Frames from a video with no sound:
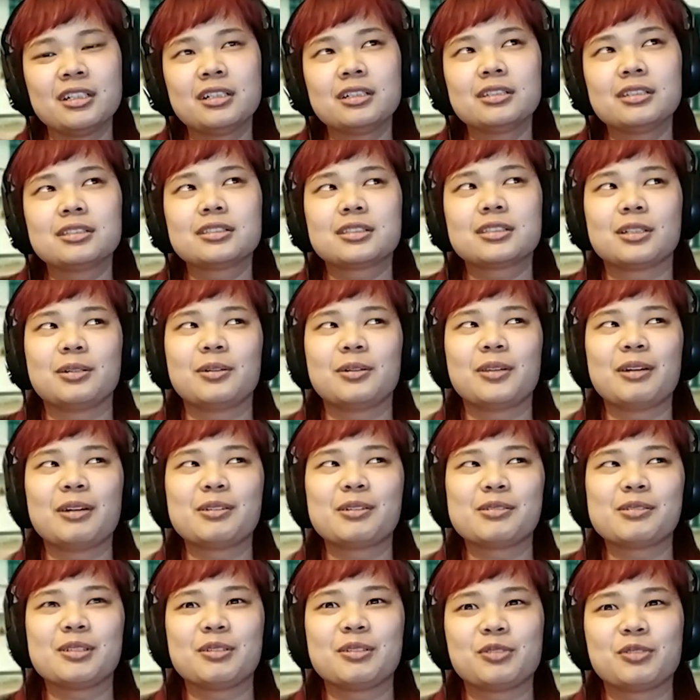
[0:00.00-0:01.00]
So that was
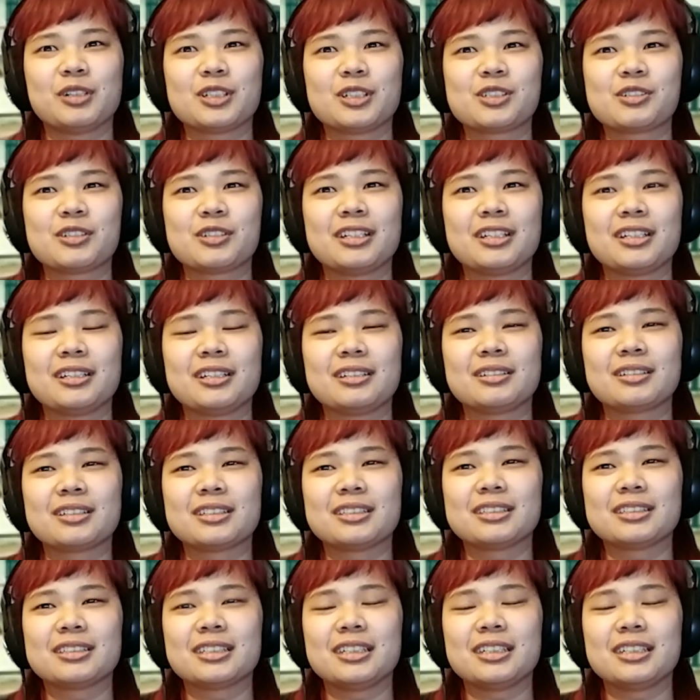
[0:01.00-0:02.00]
really frustrating
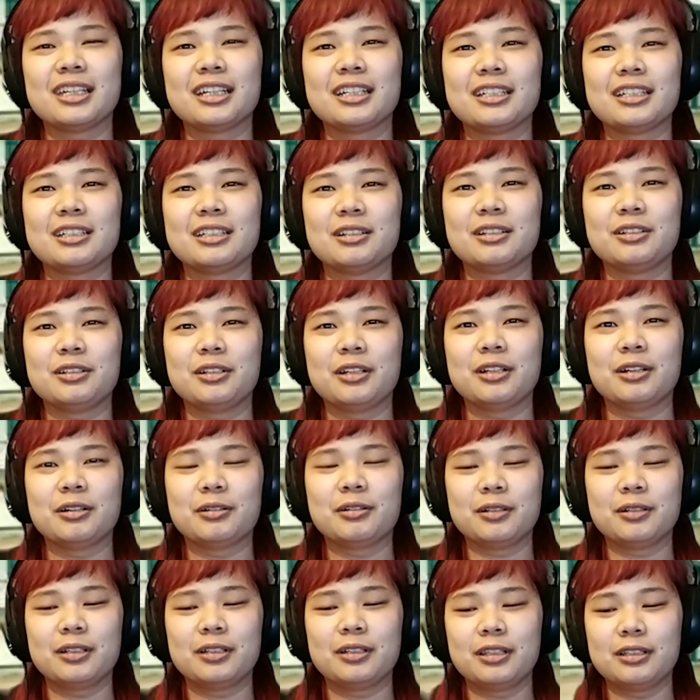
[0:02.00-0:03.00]
because he had,
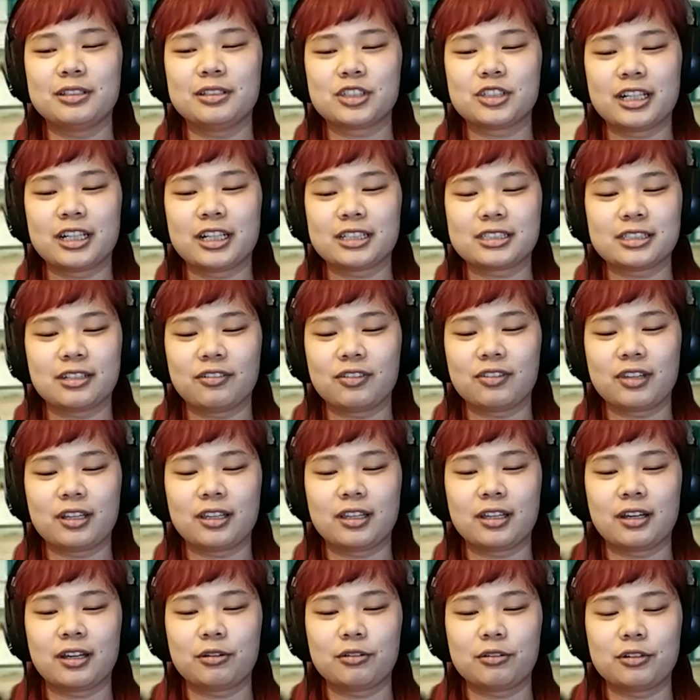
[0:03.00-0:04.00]
in the chats and everything,
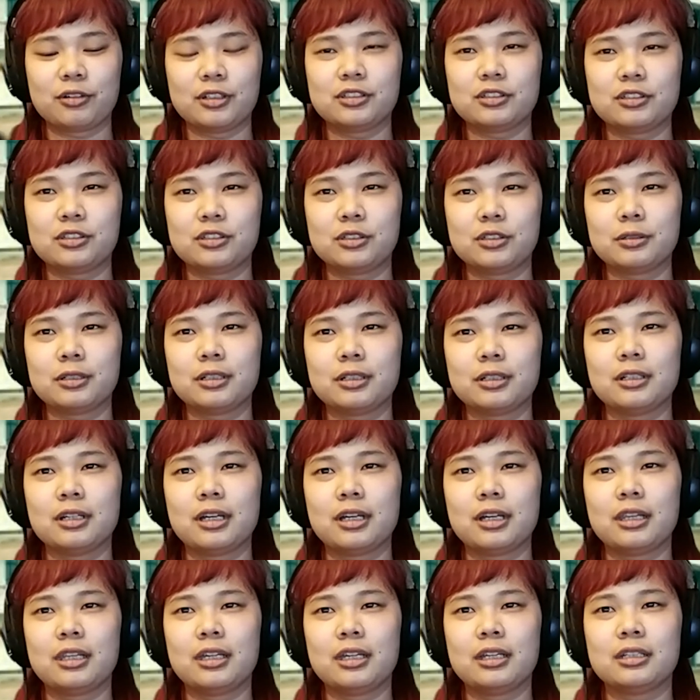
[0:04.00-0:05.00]
agreed to do it,
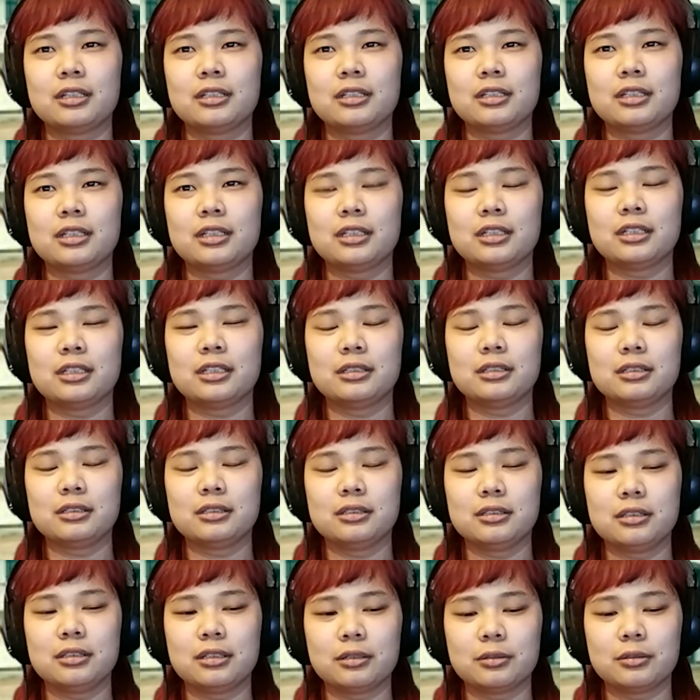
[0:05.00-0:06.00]
and then he,
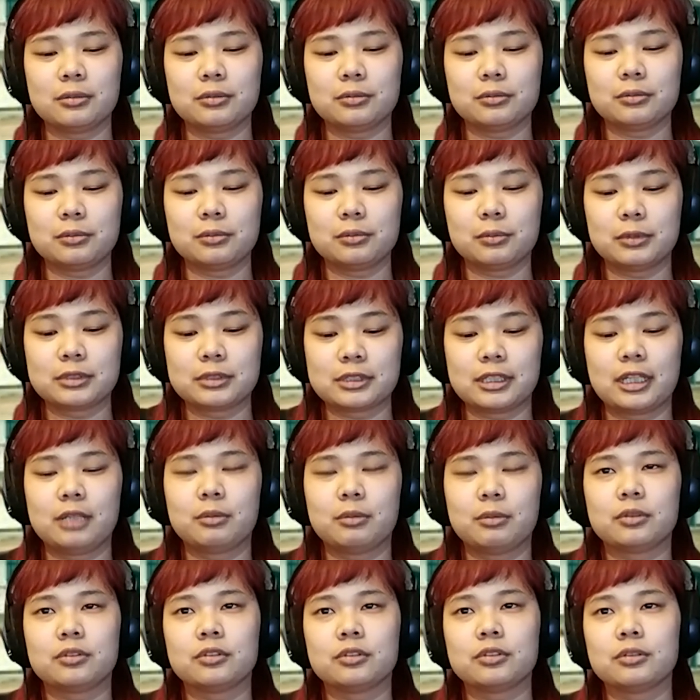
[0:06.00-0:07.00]
wasn't
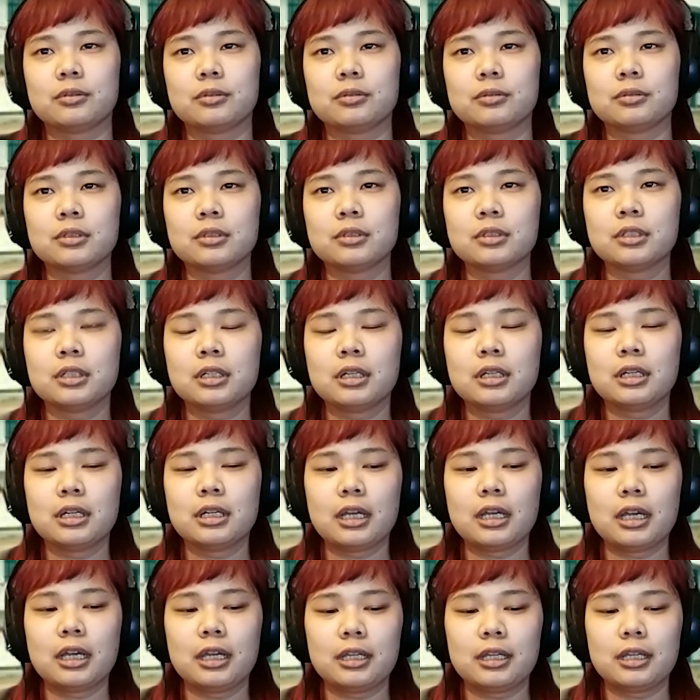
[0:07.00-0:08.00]
able to.
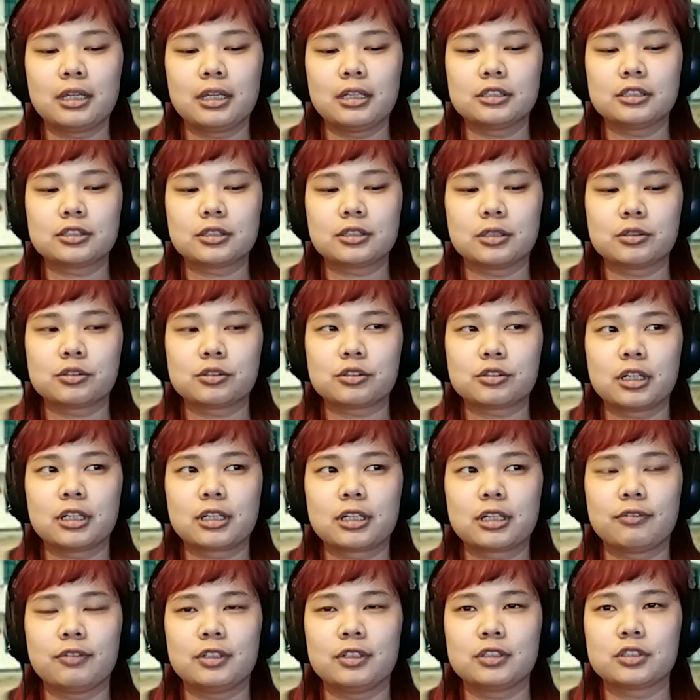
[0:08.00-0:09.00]
And then so I was trying to
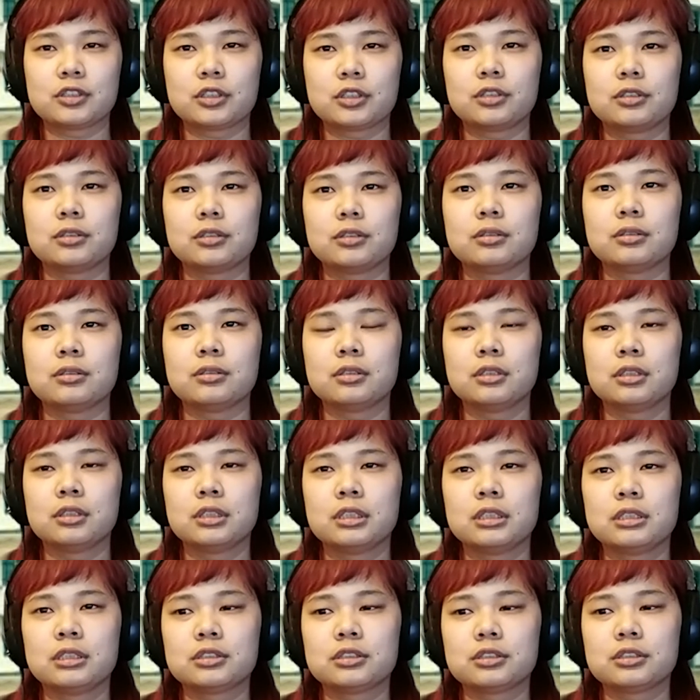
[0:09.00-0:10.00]
convince her
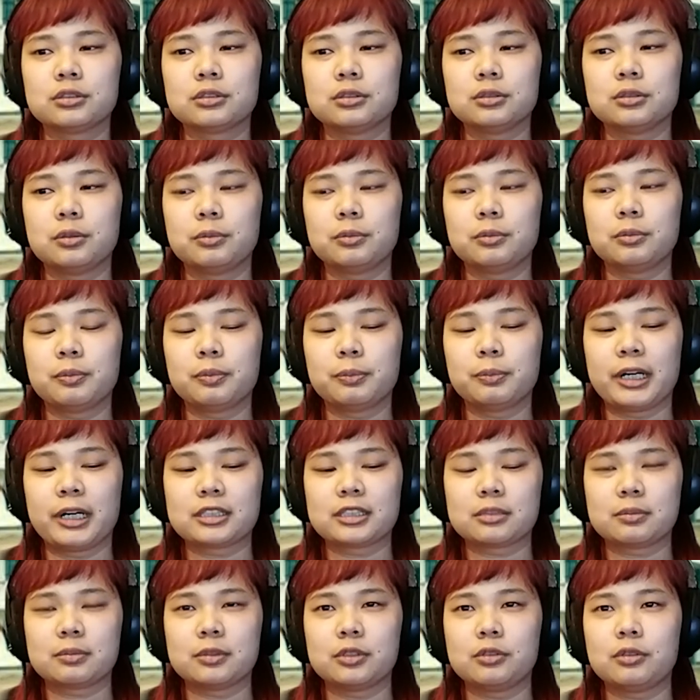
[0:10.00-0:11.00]
to
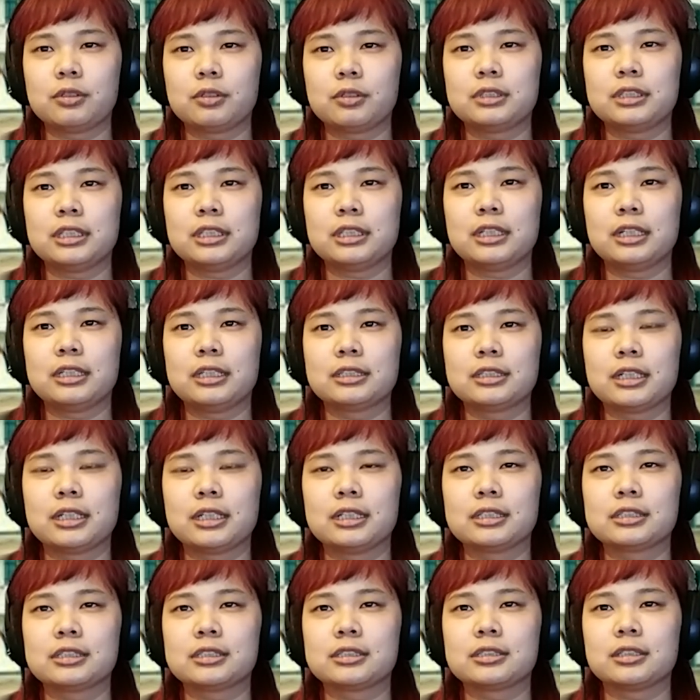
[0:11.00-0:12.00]
possibly do the DNA
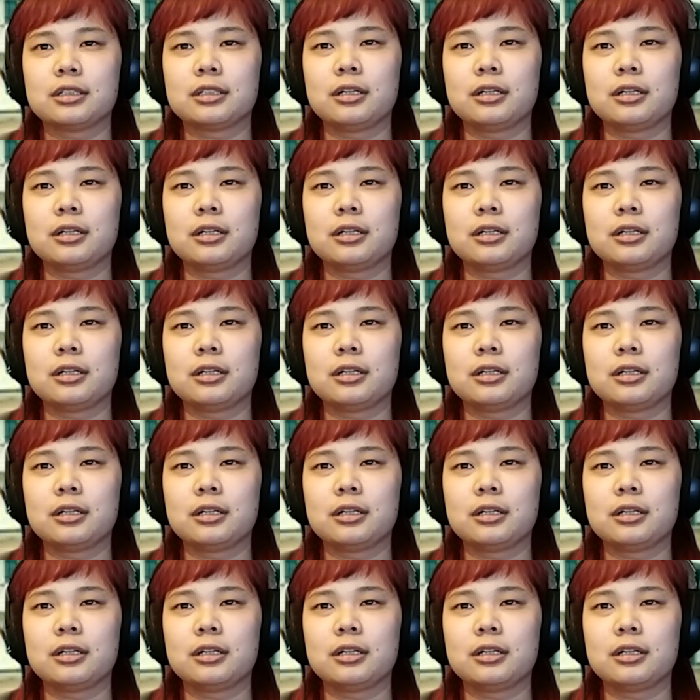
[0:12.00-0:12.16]
test.